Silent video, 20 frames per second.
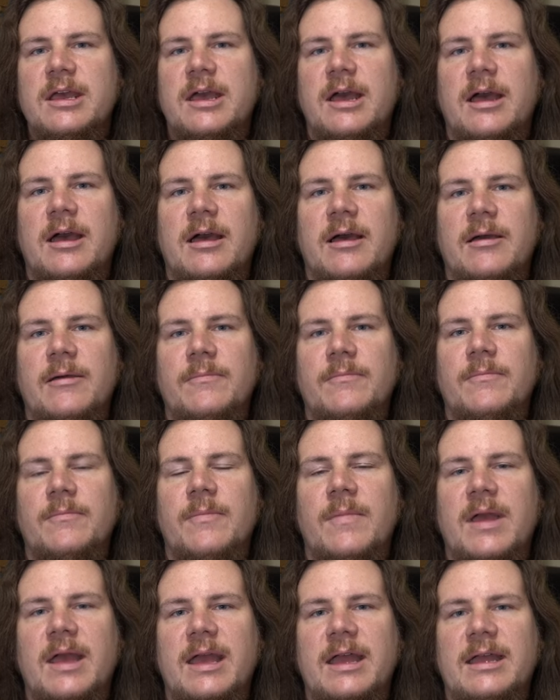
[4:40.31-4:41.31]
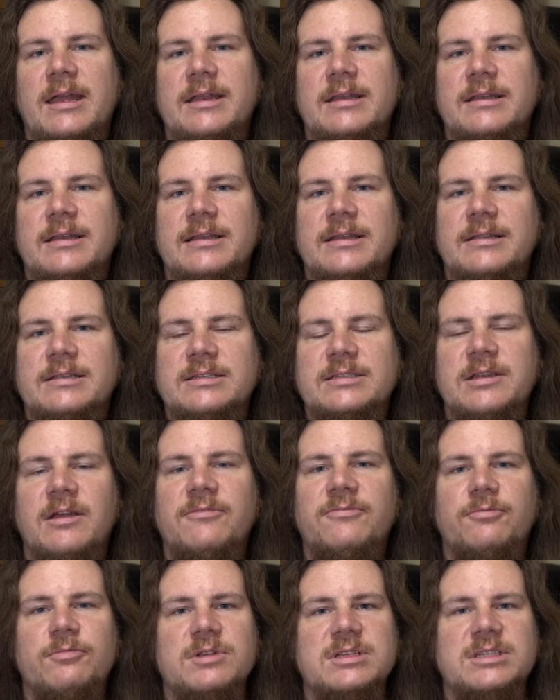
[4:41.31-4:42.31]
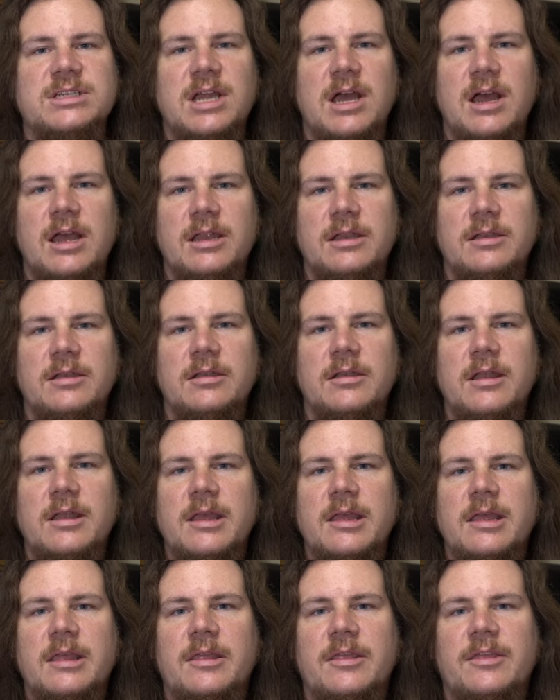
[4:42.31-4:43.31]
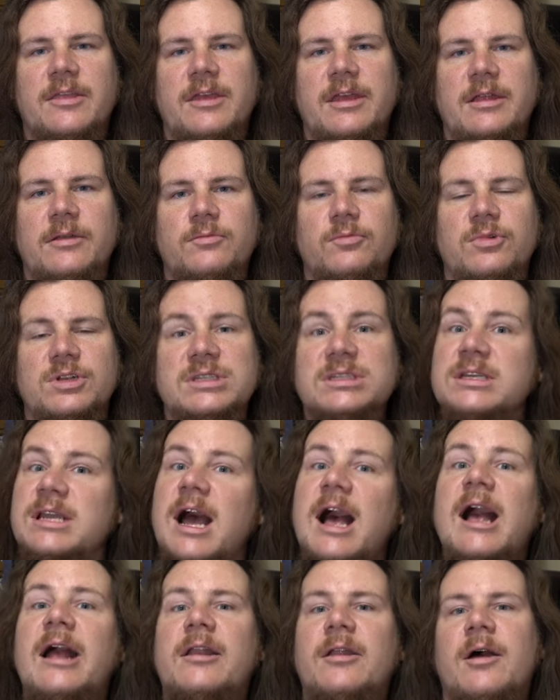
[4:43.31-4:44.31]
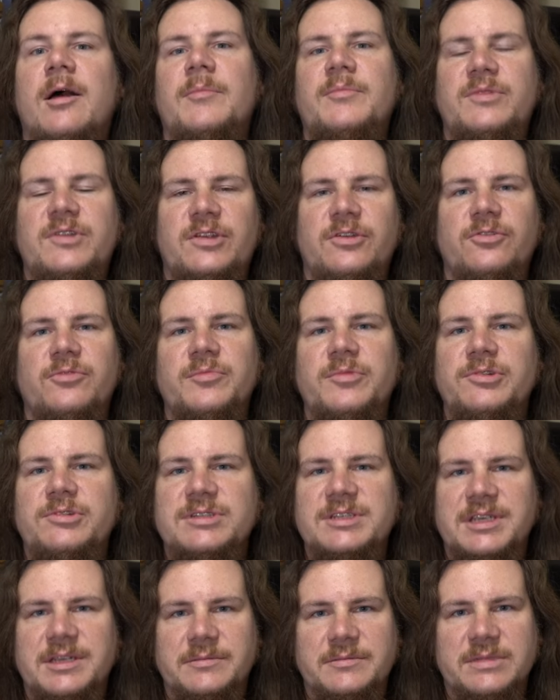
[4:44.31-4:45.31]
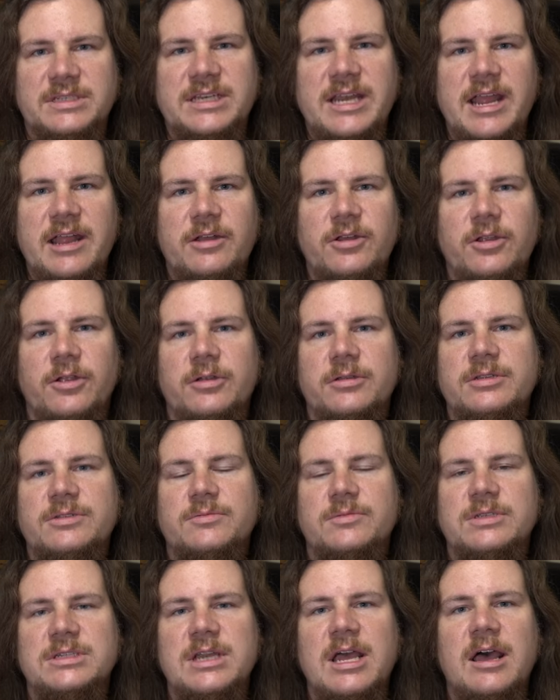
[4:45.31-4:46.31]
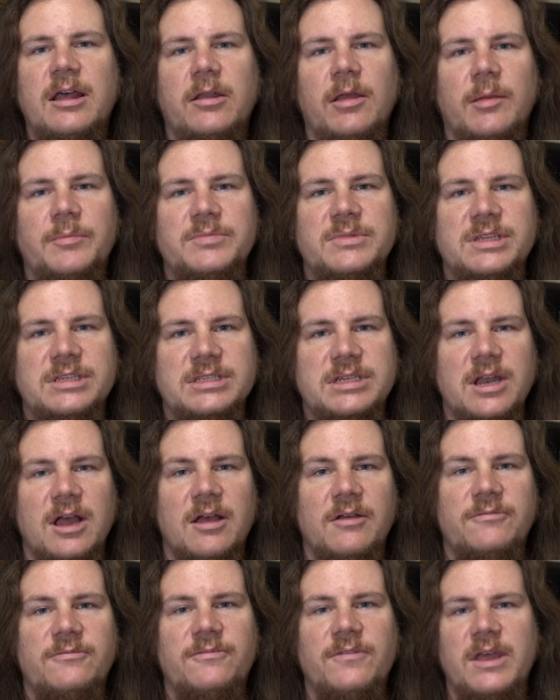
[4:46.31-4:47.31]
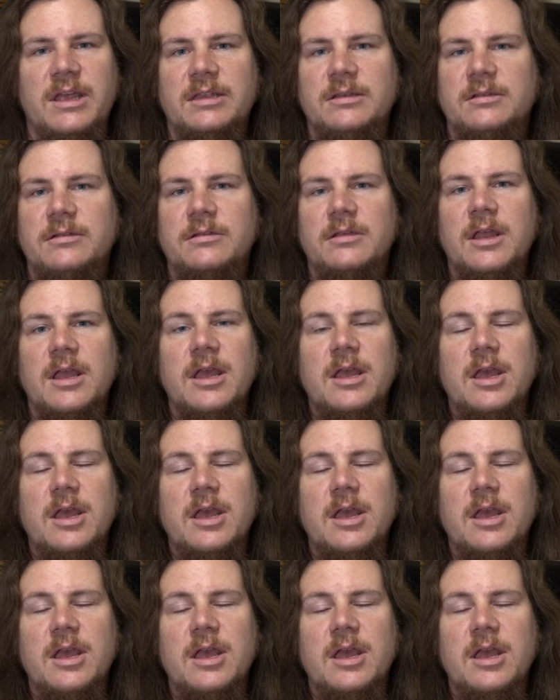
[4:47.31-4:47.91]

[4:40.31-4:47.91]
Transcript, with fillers: and stuff was done that was not up to museum standards, was not up to snuff, and